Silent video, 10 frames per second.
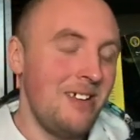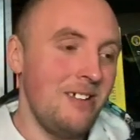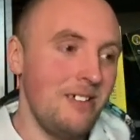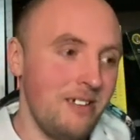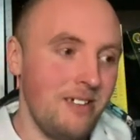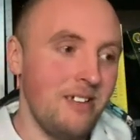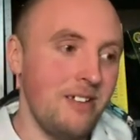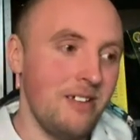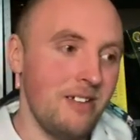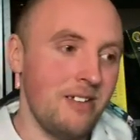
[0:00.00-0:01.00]

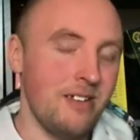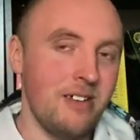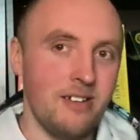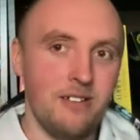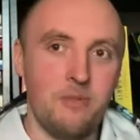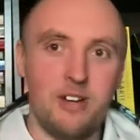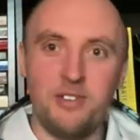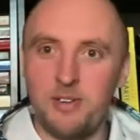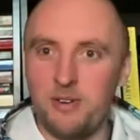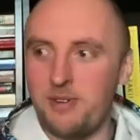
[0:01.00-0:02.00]
What else
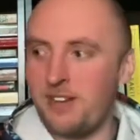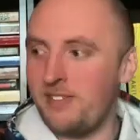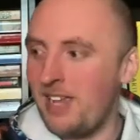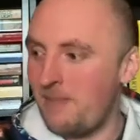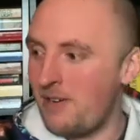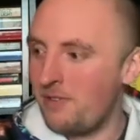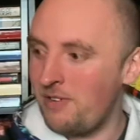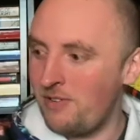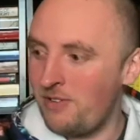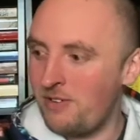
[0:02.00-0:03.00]
do I want to say about
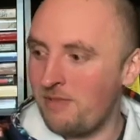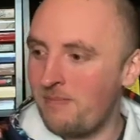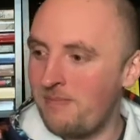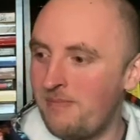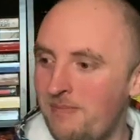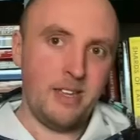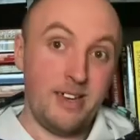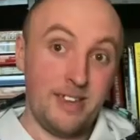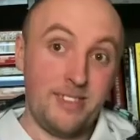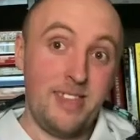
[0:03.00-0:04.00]
Cujo?
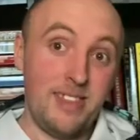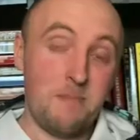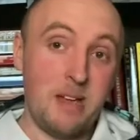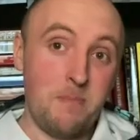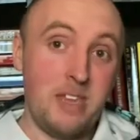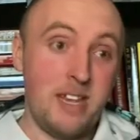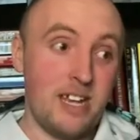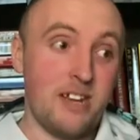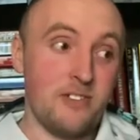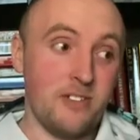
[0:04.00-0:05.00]
I think that might be it,
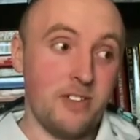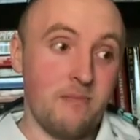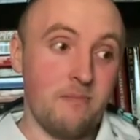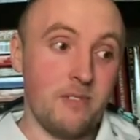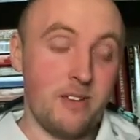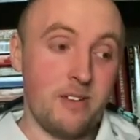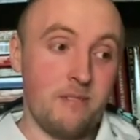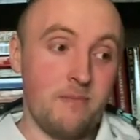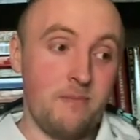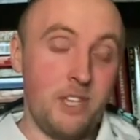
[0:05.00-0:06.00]
actually.
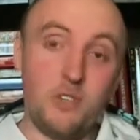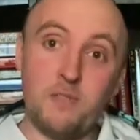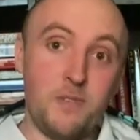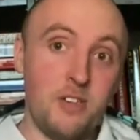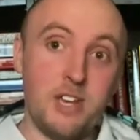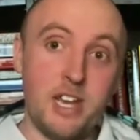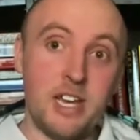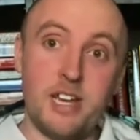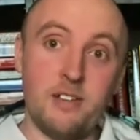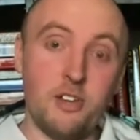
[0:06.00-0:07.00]
This review did
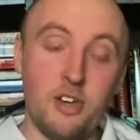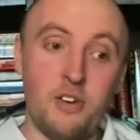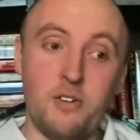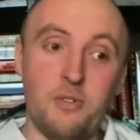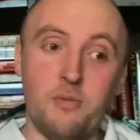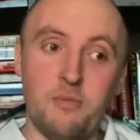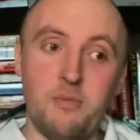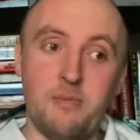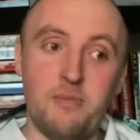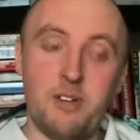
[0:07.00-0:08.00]
not go
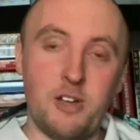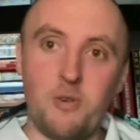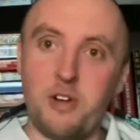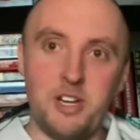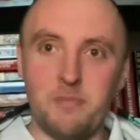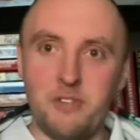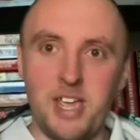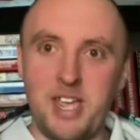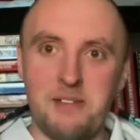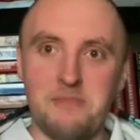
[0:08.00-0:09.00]
according to
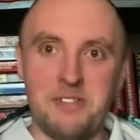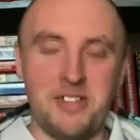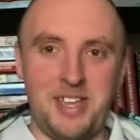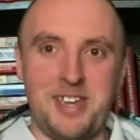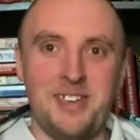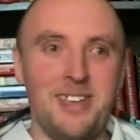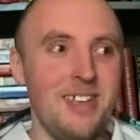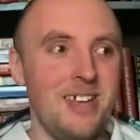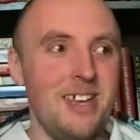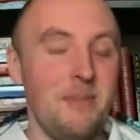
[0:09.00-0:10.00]
plan. Like,
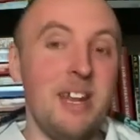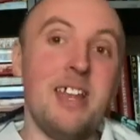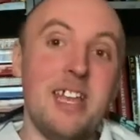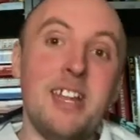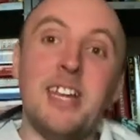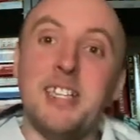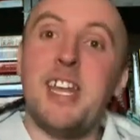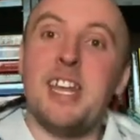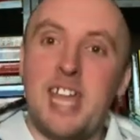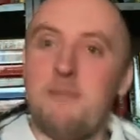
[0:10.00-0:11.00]
I mean, I
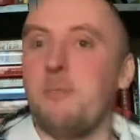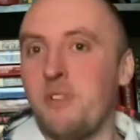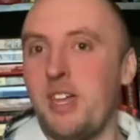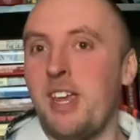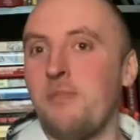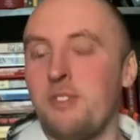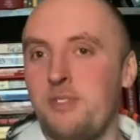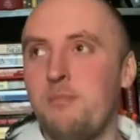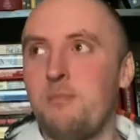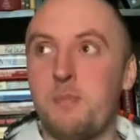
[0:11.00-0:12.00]
didn't have a plan,
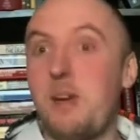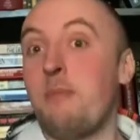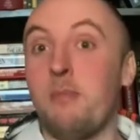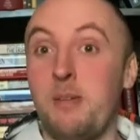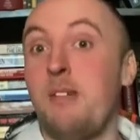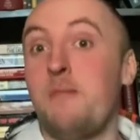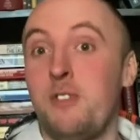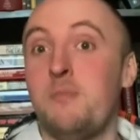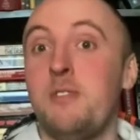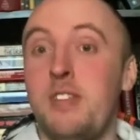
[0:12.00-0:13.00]
which was probably my
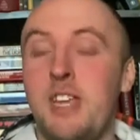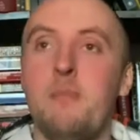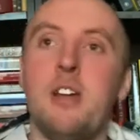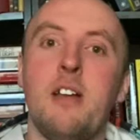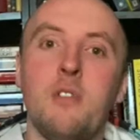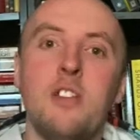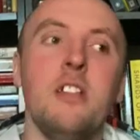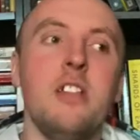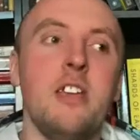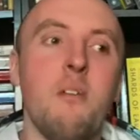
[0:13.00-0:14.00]
first mistake. But
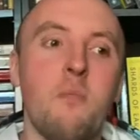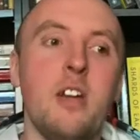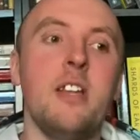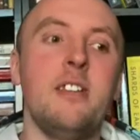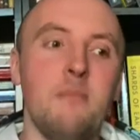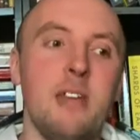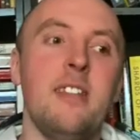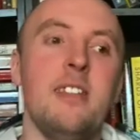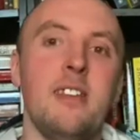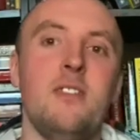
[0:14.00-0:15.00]
originally, I wanted to
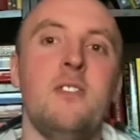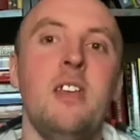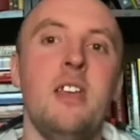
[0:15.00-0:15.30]
make this